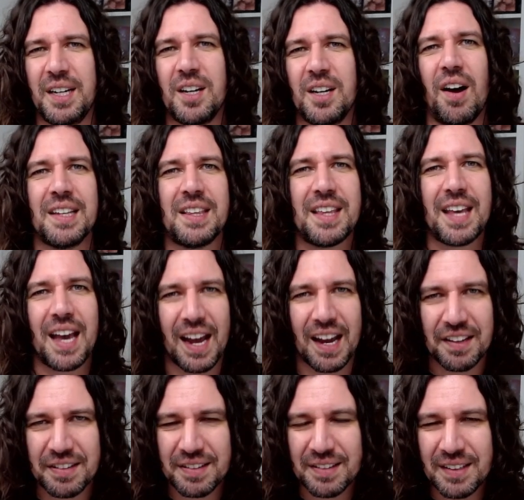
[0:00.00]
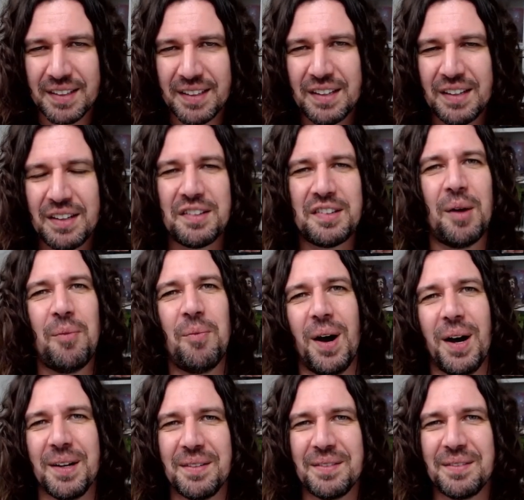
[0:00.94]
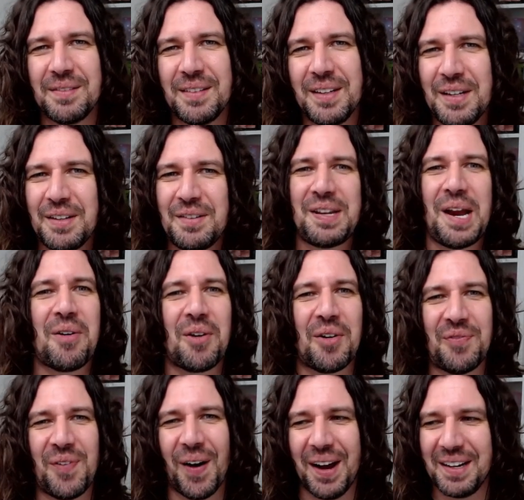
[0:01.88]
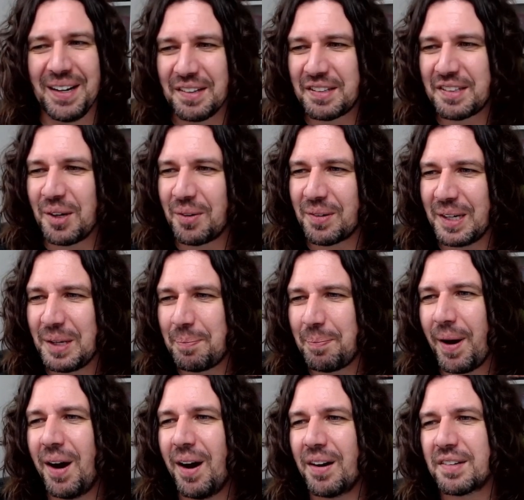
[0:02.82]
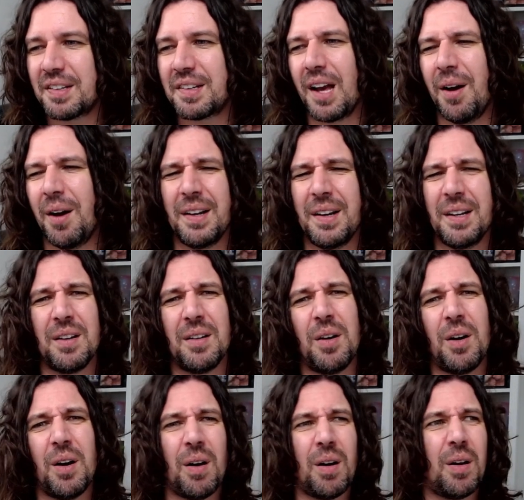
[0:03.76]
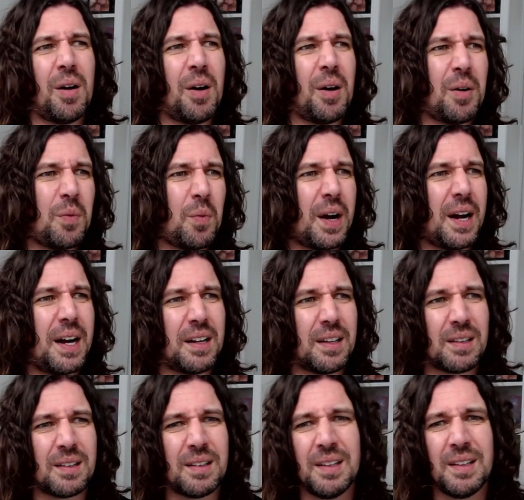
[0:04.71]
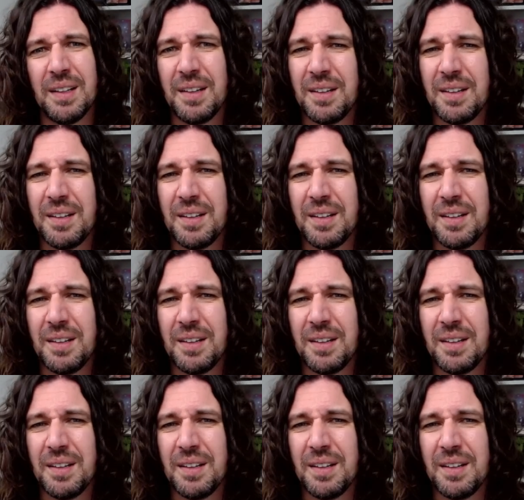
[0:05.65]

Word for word: And I guess someone terrified at Stockley Park's going, oh, well,